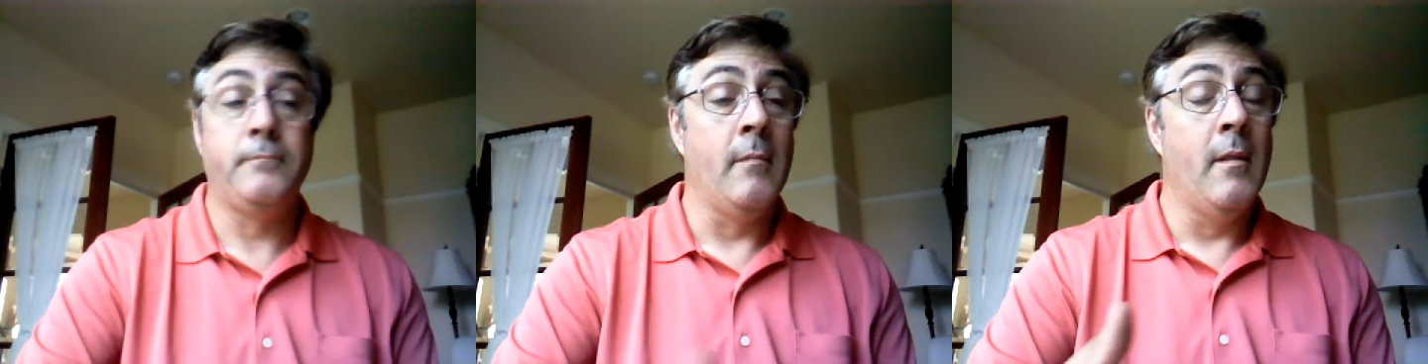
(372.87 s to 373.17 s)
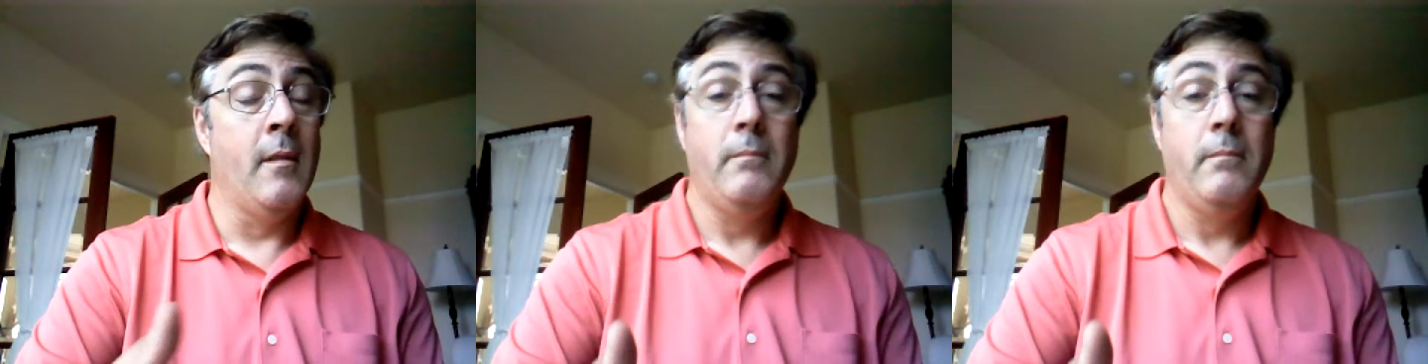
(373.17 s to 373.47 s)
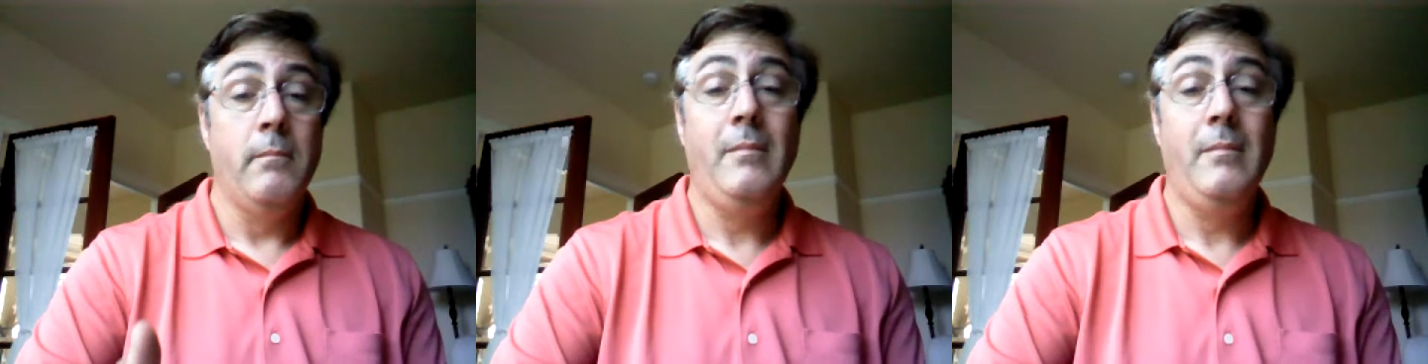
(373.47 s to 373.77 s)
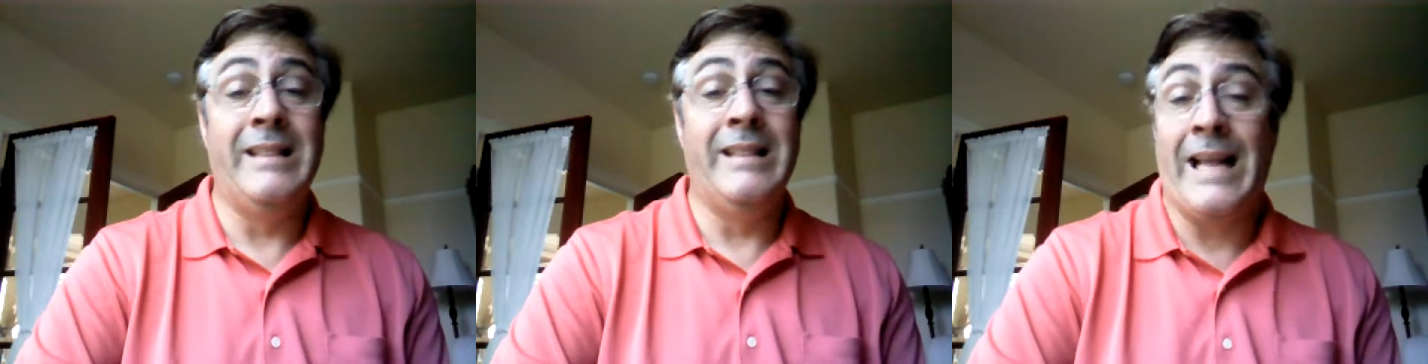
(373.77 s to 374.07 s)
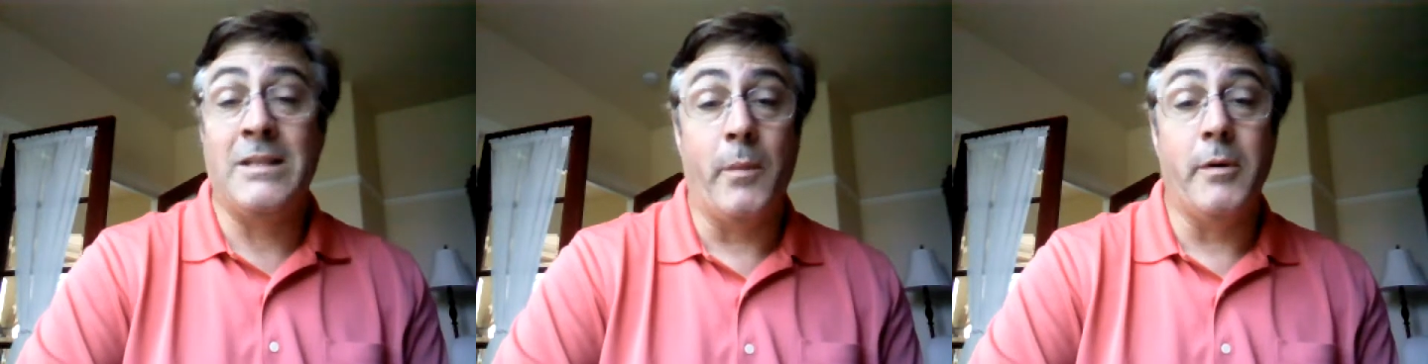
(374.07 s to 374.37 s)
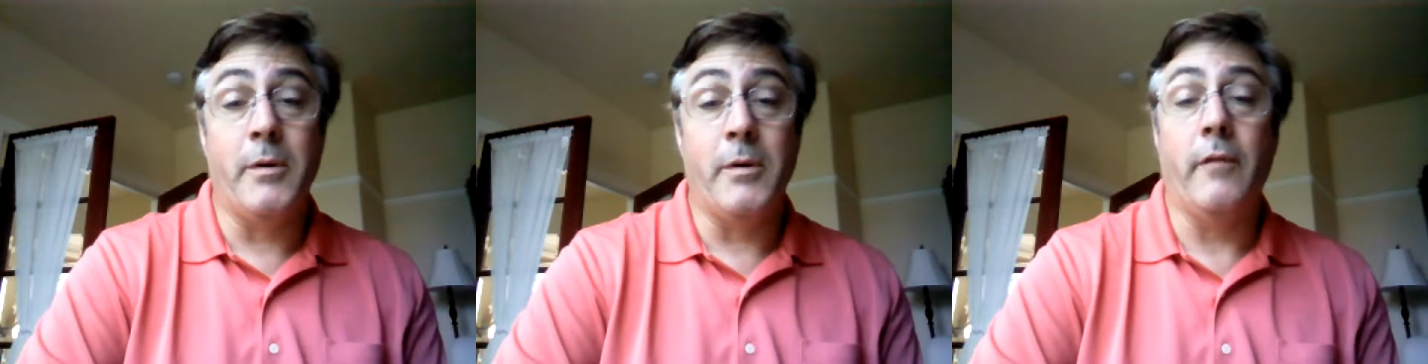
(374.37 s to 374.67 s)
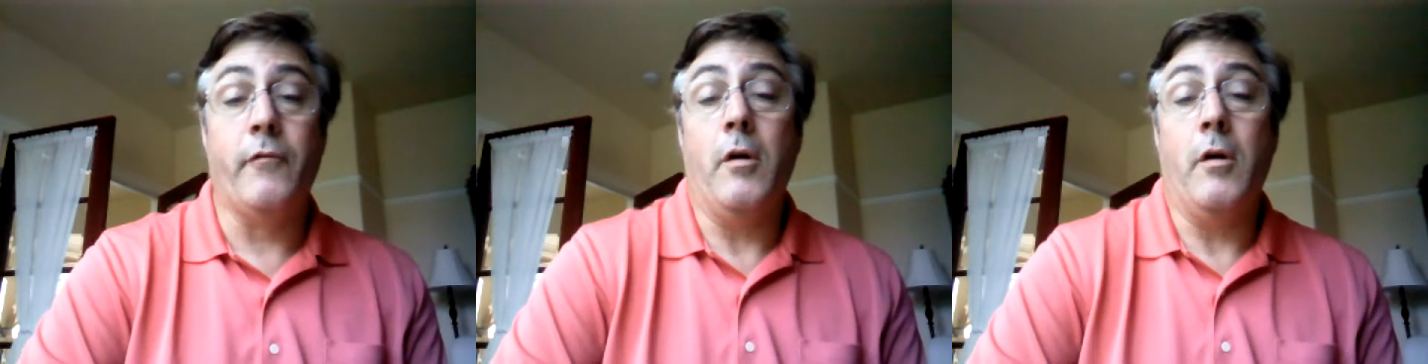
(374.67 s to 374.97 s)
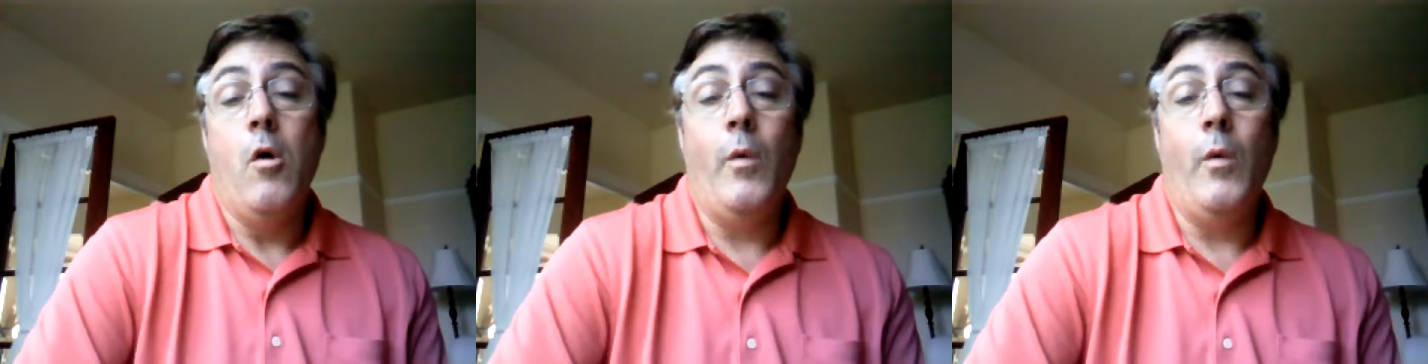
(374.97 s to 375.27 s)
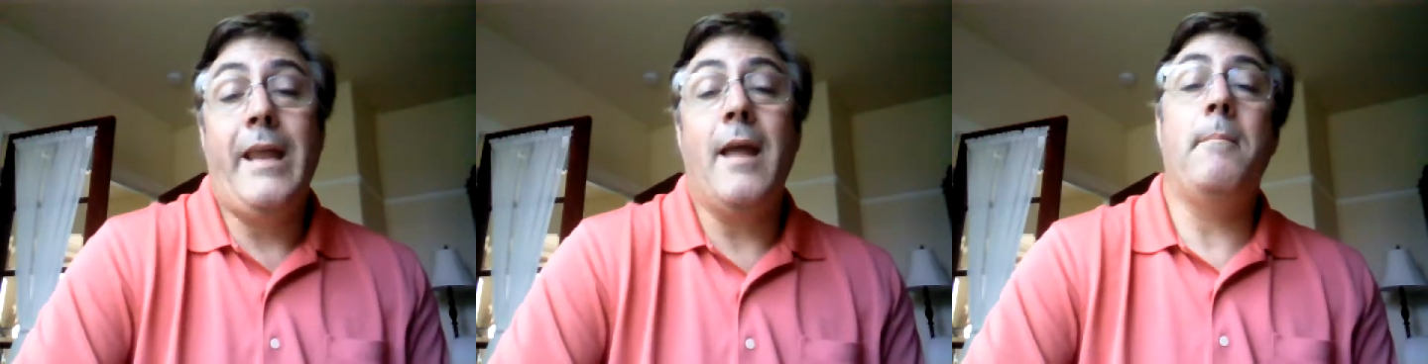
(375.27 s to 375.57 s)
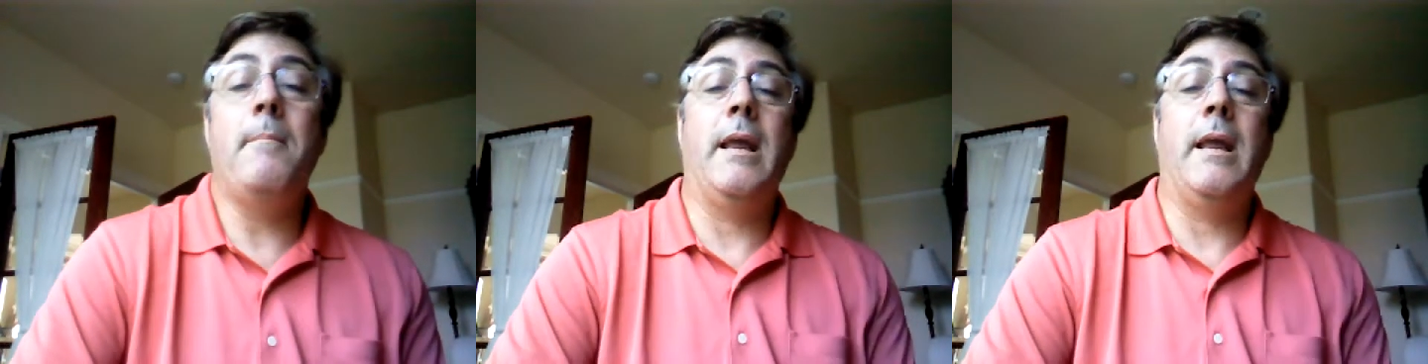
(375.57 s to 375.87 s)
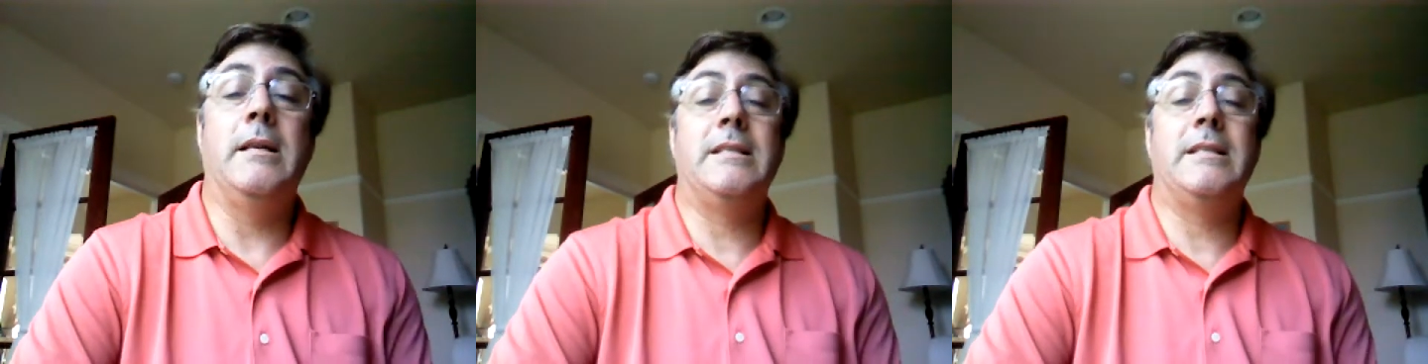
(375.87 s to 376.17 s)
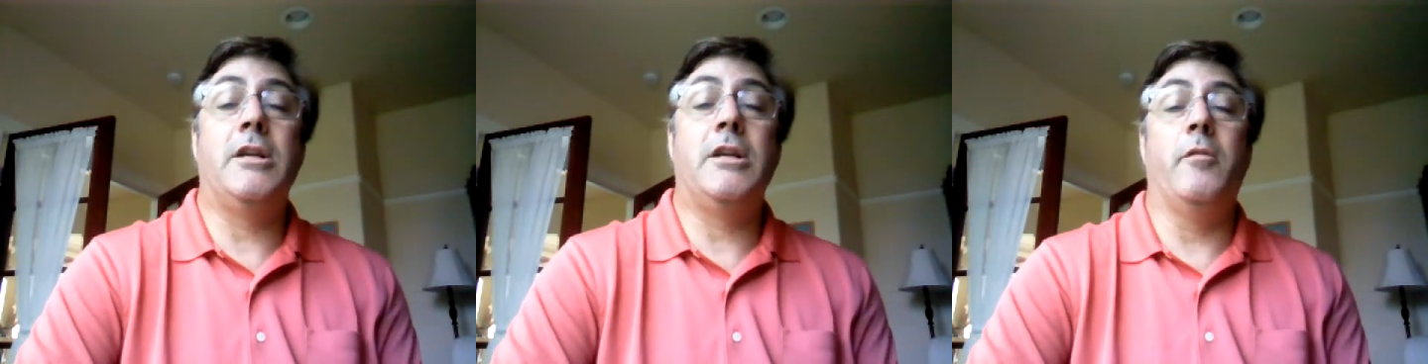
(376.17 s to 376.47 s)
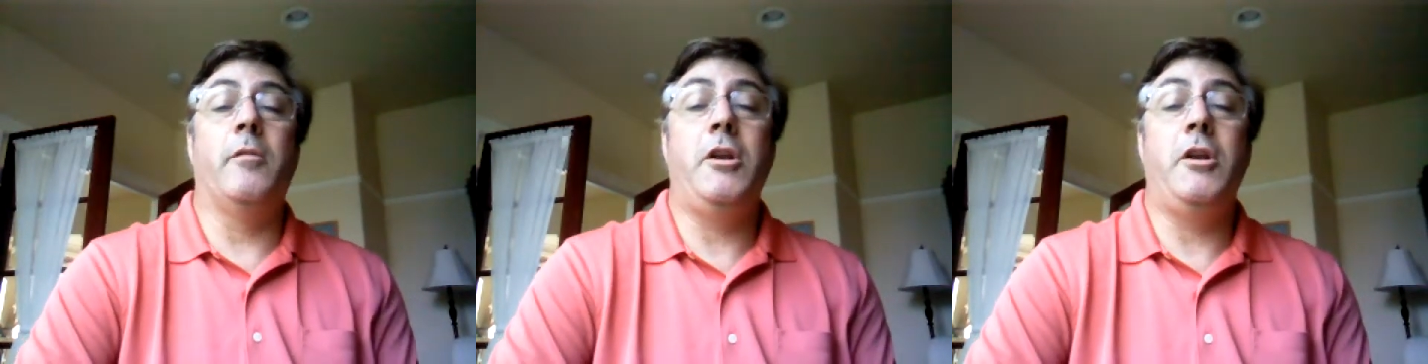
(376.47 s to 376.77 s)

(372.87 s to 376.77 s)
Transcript: That's what we're looking for. We can't make a decision when you say,